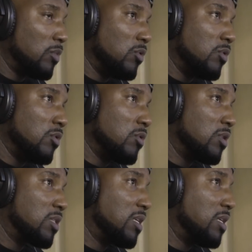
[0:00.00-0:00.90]
You
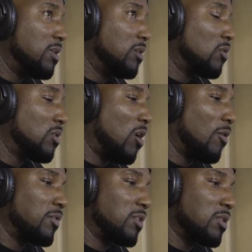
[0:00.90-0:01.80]
can see the
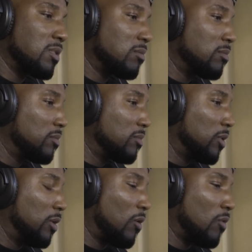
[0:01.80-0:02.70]
officers,
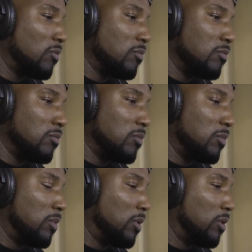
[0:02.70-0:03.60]
you know
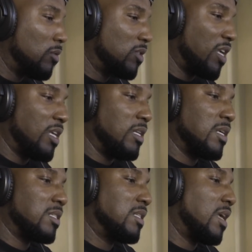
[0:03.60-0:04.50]
taking
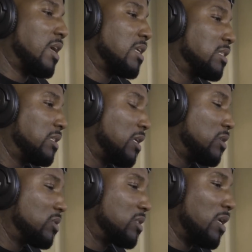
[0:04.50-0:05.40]
that stance, and then
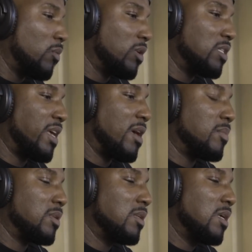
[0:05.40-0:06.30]
you see it when it's
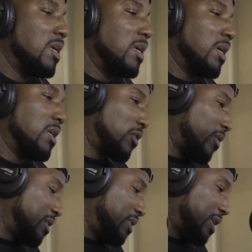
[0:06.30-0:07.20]
happened. And the
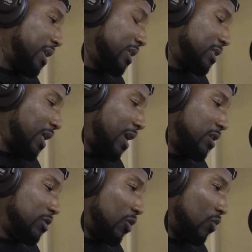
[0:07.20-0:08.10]
crazy thing is, like,
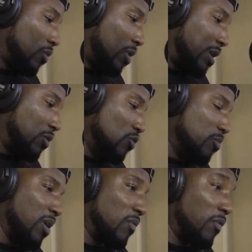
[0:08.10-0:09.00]
I know you
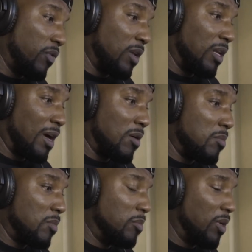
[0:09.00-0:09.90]
being from Philly, like
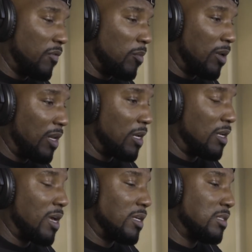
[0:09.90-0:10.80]
I'm being from Atlanta,
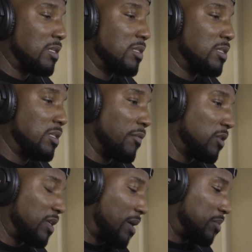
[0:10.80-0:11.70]
like it's
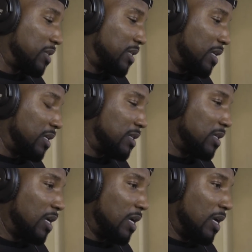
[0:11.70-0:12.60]
different types of cities,
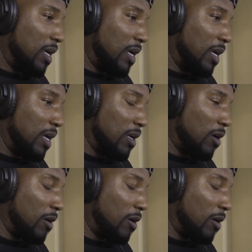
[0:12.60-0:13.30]
and